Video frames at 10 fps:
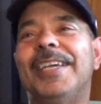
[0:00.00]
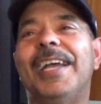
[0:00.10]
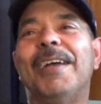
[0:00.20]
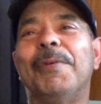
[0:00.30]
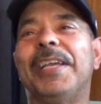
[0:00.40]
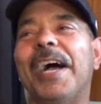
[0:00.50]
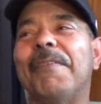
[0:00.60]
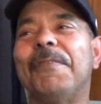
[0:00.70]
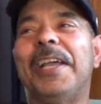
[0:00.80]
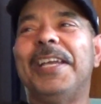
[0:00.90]
and we
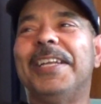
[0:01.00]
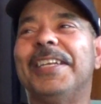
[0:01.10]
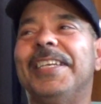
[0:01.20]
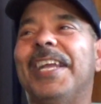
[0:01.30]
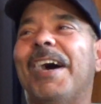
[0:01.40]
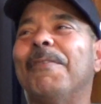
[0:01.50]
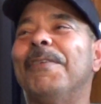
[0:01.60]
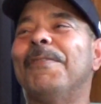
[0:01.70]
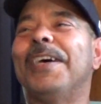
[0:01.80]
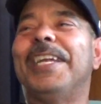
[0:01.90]
got raided, and now we're
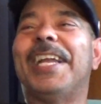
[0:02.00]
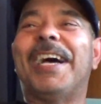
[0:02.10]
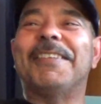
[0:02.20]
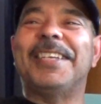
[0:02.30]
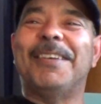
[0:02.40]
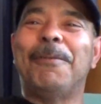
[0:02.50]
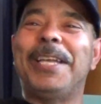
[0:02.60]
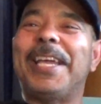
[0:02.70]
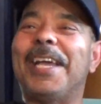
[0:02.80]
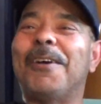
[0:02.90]
running out, and we
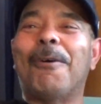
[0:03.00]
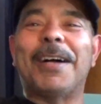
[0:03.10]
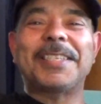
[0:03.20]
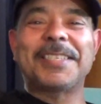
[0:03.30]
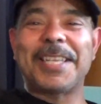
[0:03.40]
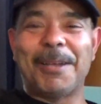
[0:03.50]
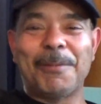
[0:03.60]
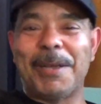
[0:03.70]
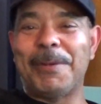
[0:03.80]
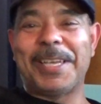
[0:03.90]
can't go out the same
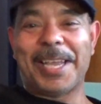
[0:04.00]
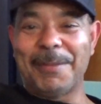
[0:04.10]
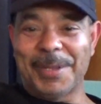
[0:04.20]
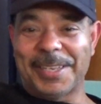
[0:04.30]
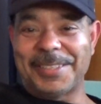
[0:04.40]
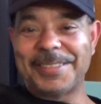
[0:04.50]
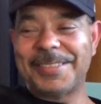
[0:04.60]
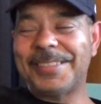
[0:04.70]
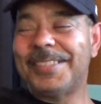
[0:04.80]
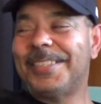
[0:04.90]
way we came in.
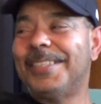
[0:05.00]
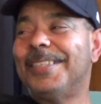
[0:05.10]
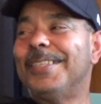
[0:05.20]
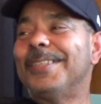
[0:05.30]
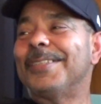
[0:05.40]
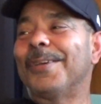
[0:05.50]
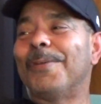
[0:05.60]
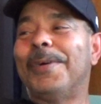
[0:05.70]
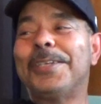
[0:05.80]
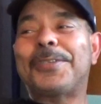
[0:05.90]
So
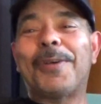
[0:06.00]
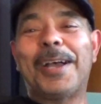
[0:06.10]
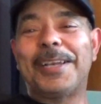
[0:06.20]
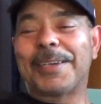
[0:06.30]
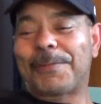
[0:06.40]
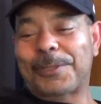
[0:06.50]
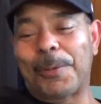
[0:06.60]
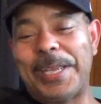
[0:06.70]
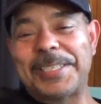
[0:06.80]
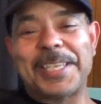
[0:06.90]
we're trying to
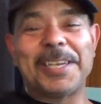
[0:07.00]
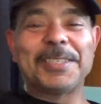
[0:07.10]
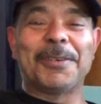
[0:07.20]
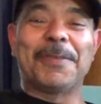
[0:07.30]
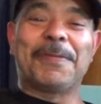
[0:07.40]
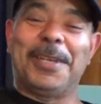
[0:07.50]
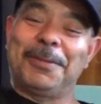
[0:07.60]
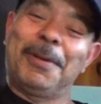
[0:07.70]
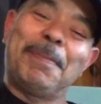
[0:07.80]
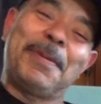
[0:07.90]
squeeze in under a fence.
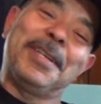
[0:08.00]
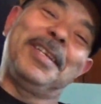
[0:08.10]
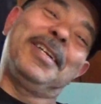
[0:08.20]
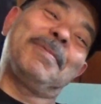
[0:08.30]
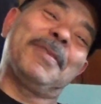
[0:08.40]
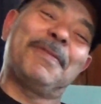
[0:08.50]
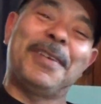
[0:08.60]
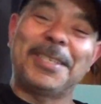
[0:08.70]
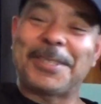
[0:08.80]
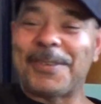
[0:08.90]
We're pulling up the
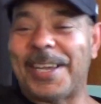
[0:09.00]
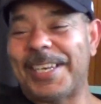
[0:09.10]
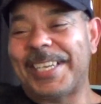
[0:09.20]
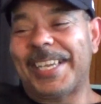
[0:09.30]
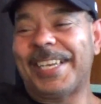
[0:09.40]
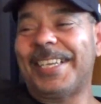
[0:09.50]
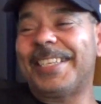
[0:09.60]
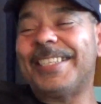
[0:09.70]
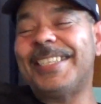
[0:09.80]
fence, trying to get in,